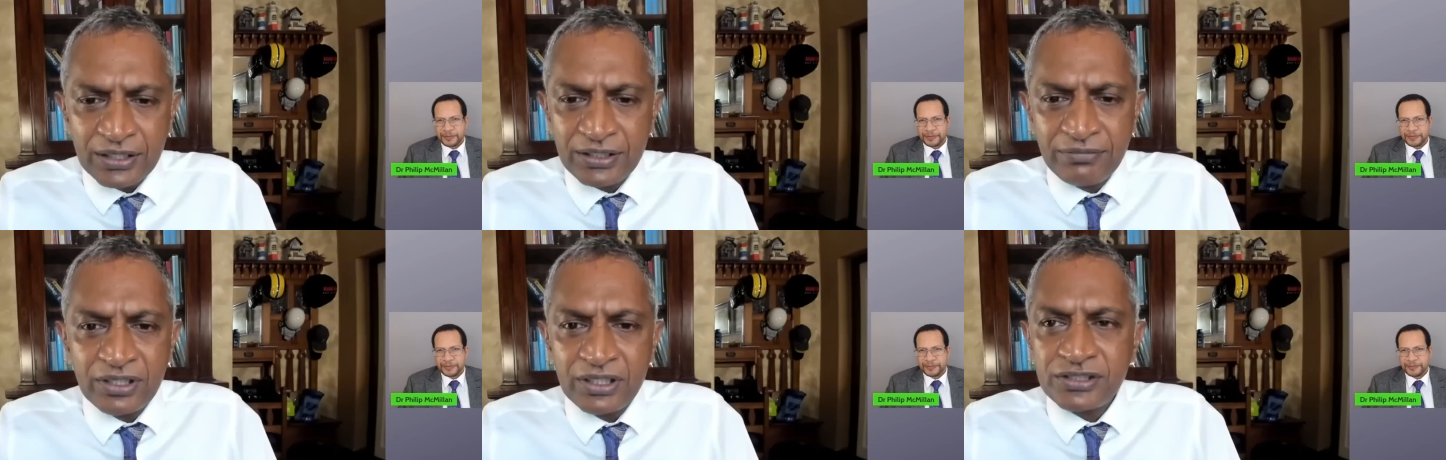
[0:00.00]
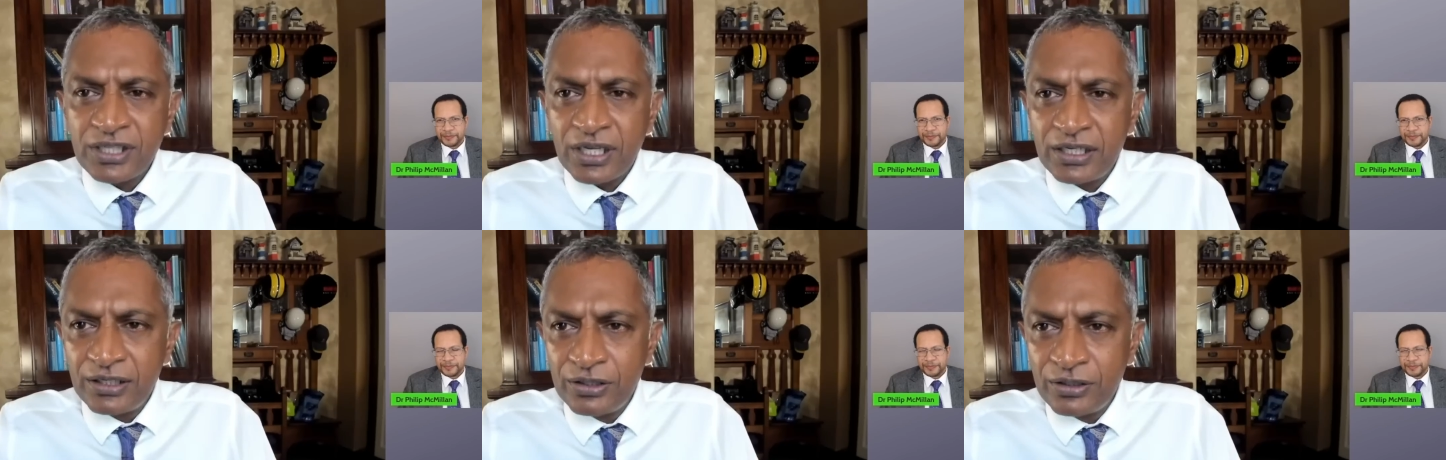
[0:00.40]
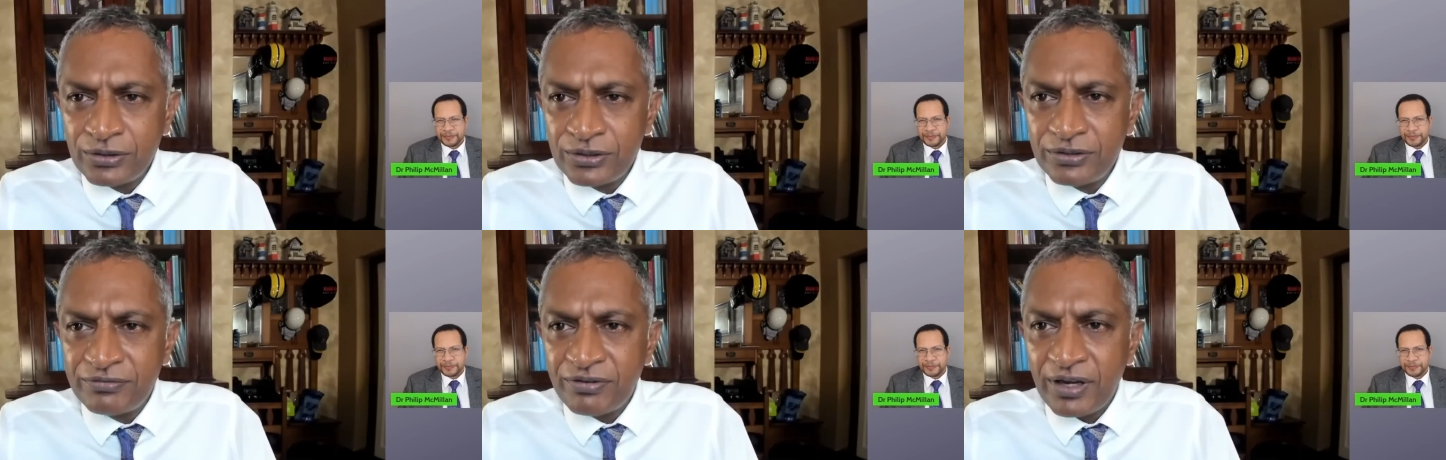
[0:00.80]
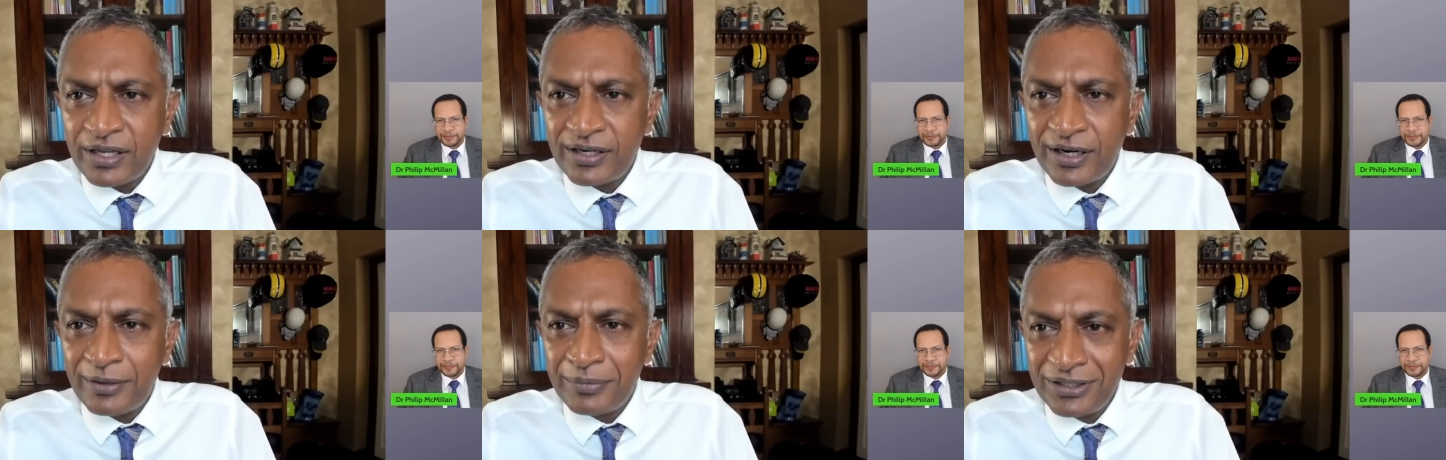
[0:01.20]
Speaker 1: giving a child a loaded
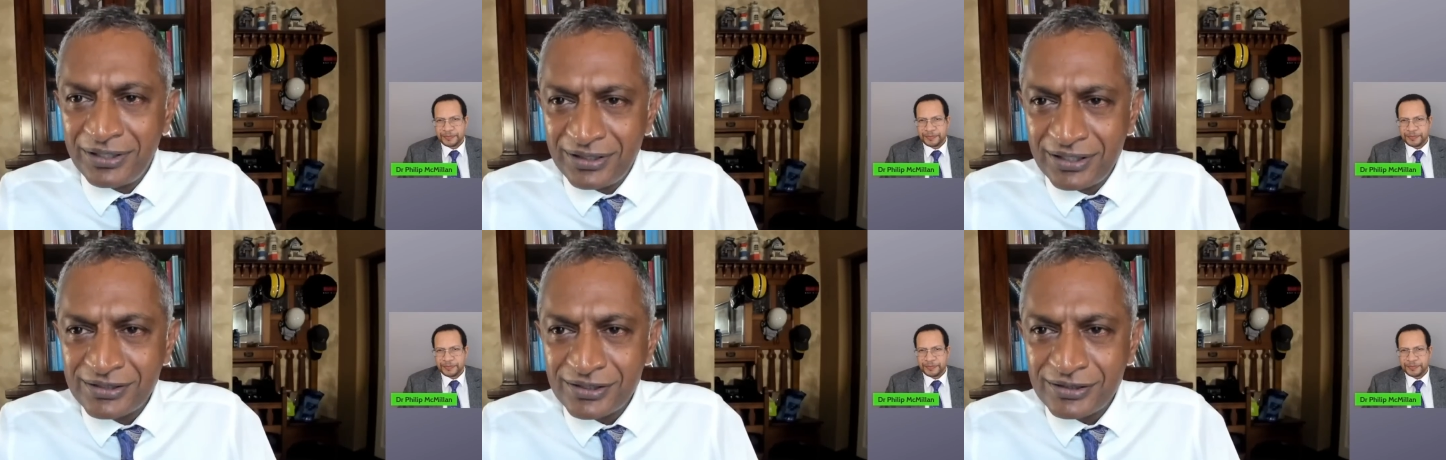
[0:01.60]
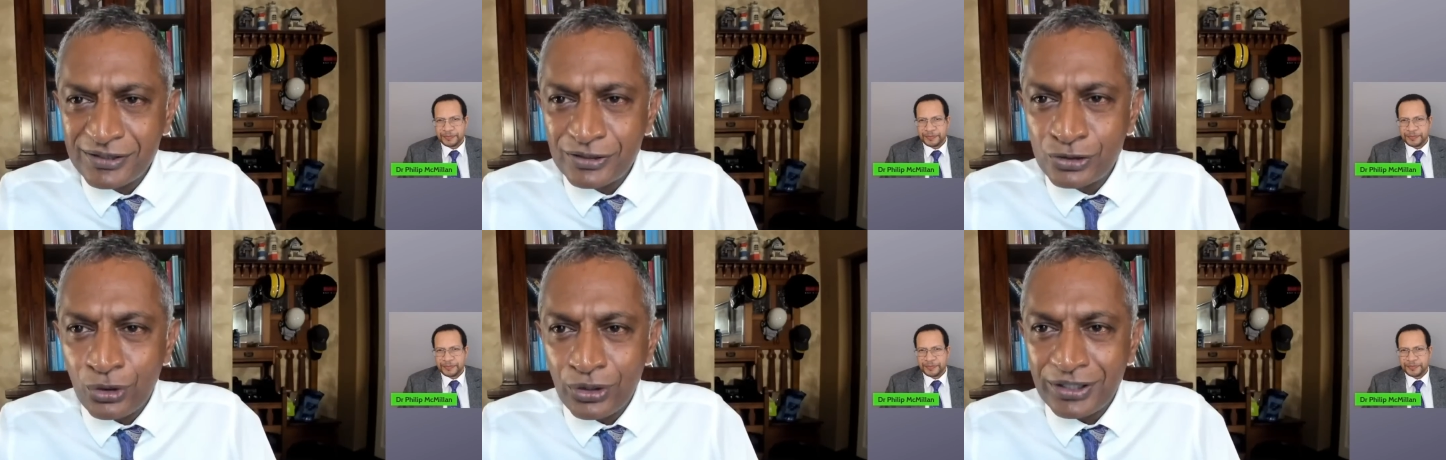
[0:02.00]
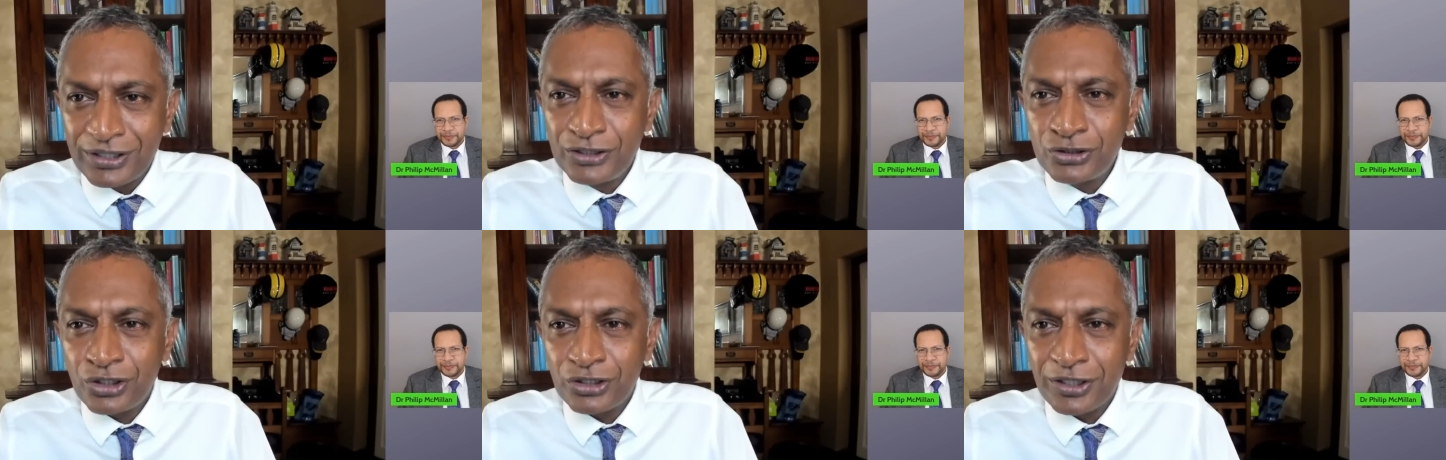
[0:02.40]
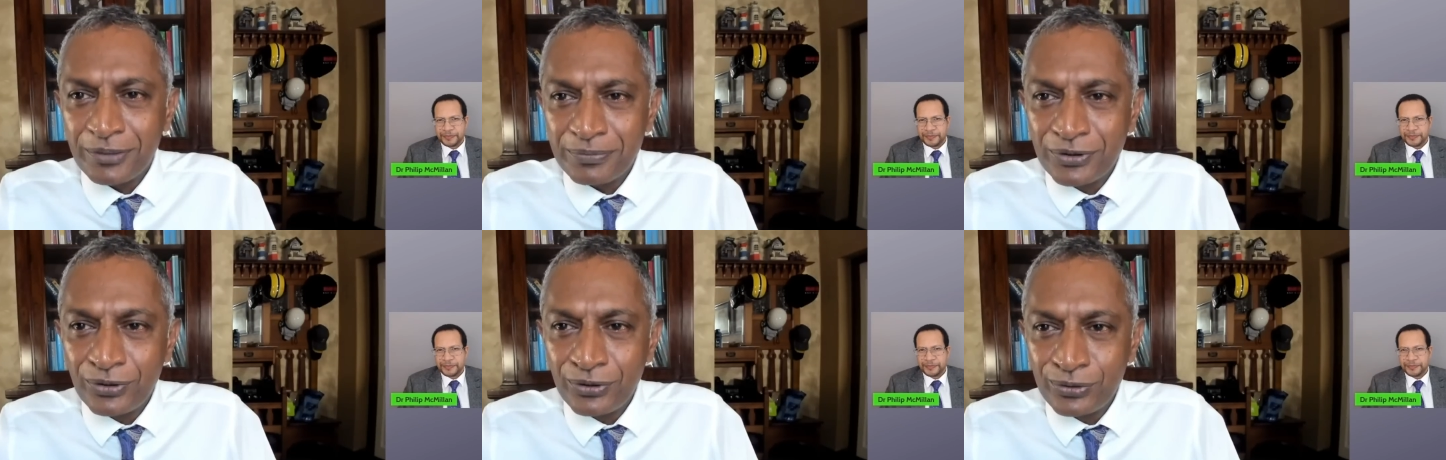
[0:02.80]
firearm and he thinks it's a toy and he shot
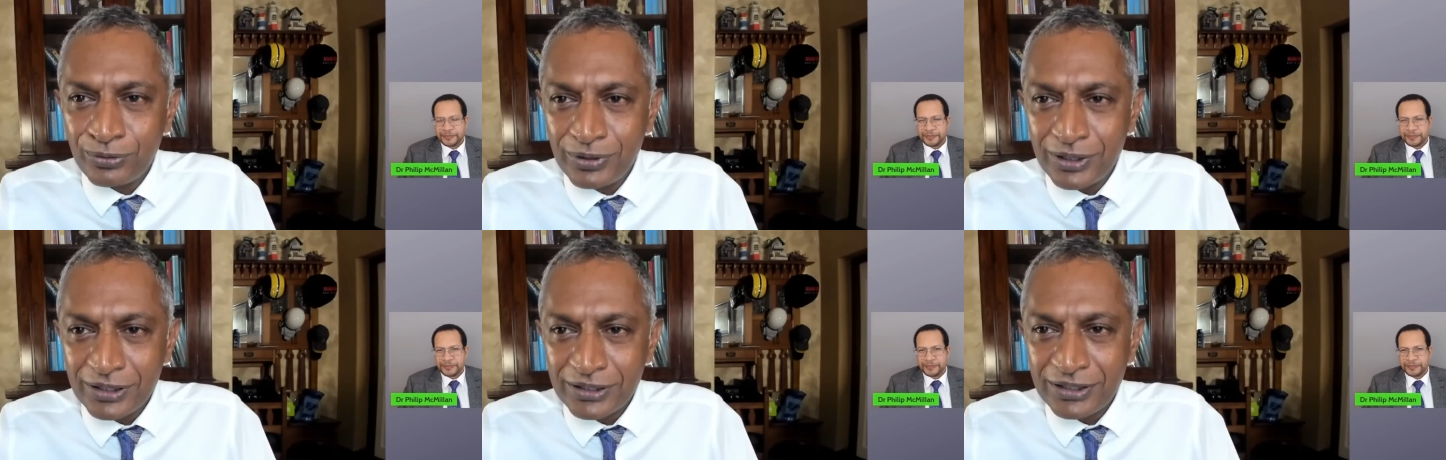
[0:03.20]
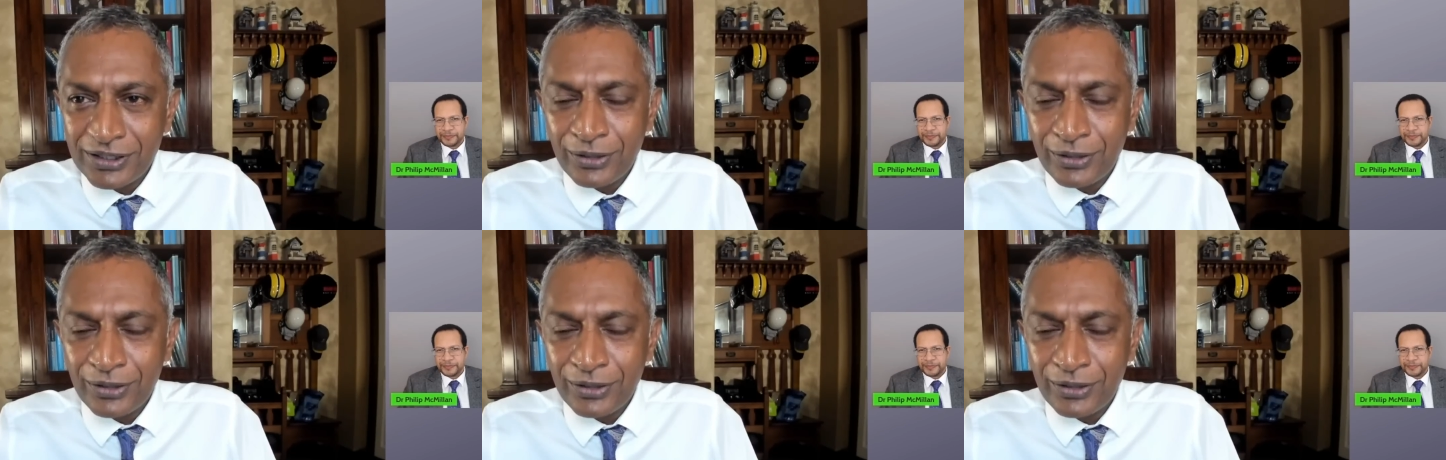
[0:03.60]
up the whole world,